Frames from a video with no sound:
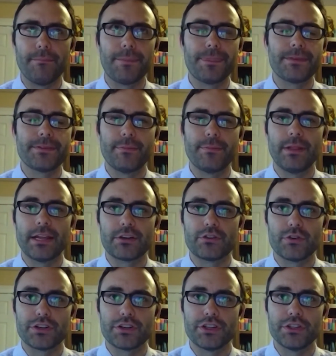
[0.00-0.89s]
some
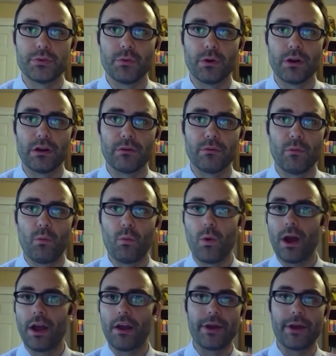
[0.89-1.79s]
electricians who are
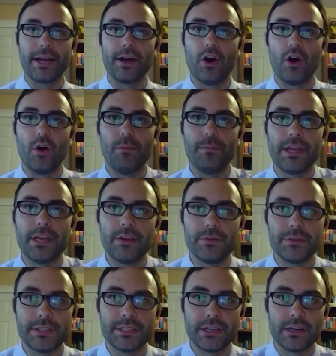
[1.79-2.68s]
wiring in a home that
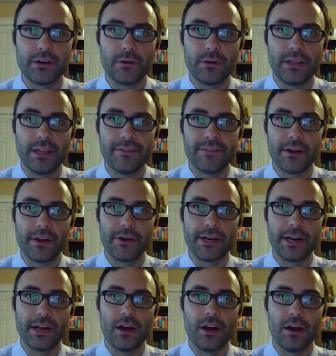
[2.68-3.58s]
uses autoclaved
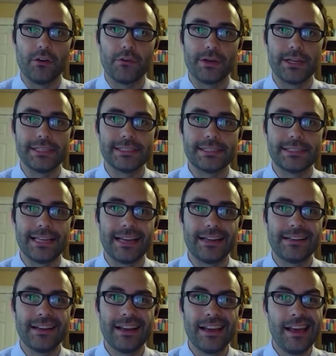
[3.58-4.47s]
aerated concrete
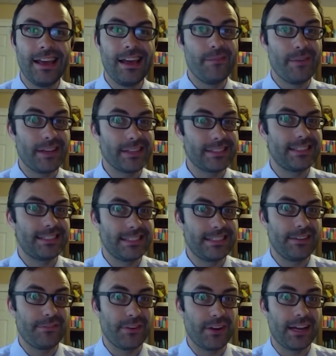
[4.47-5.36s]
instead, because it's a
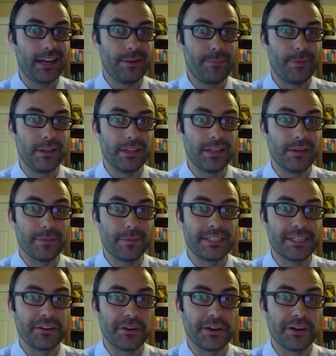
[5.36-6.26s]
different kind of building
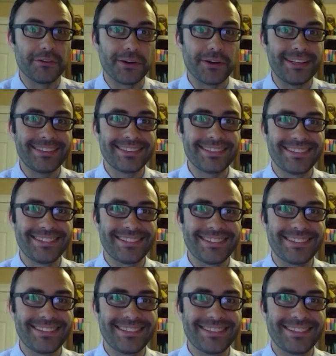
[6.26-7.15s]
material, right?
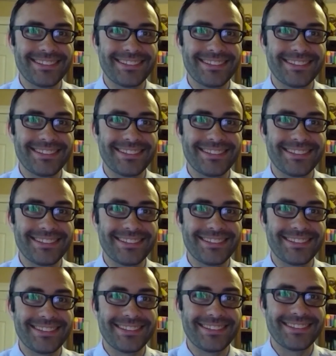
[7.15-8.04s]
The last one
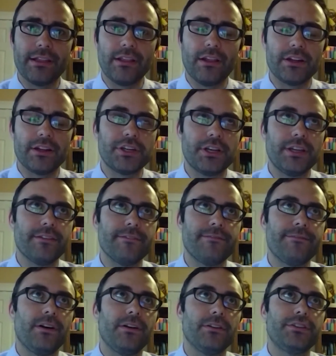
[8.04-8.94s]
that we're looking at launching in the
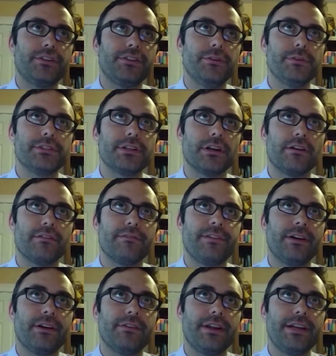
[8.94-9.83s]
fall too is our
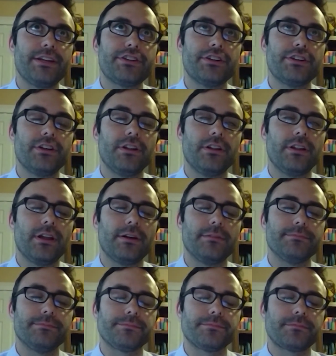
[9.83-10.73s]

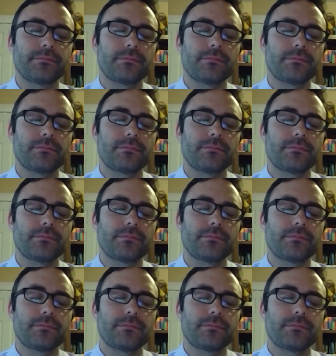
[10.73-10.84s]
foundational